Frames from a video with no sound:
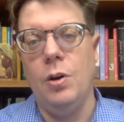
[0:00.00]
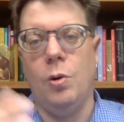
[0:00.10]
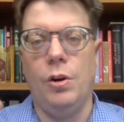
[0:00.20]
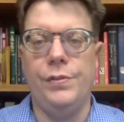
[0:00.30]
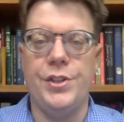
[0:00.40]

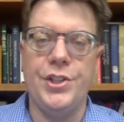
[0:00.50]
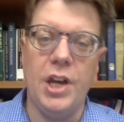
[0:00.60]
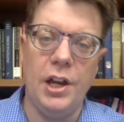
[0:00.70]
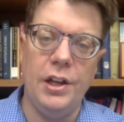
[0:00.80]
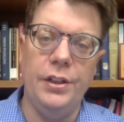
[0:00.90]
or of the
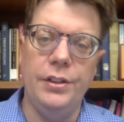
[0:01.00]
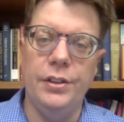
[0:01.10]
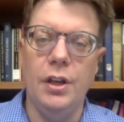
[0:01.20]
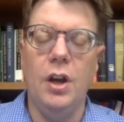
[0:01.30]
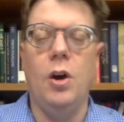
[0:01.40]
Son,
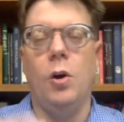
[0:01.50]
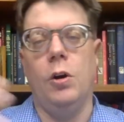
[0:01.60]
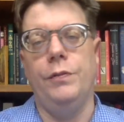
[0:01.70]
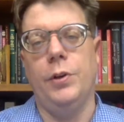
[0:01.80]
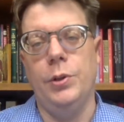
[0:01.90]
or
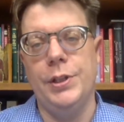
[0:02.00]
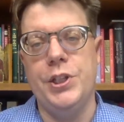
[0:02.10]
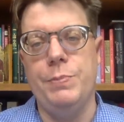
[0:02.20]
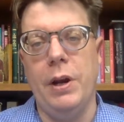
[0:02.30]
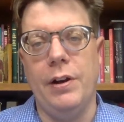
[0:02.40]
of the Holy
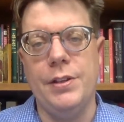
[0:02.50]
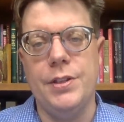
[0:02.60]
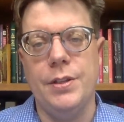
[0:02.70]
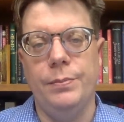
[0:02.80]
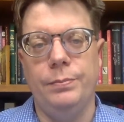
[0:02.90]
Spirit.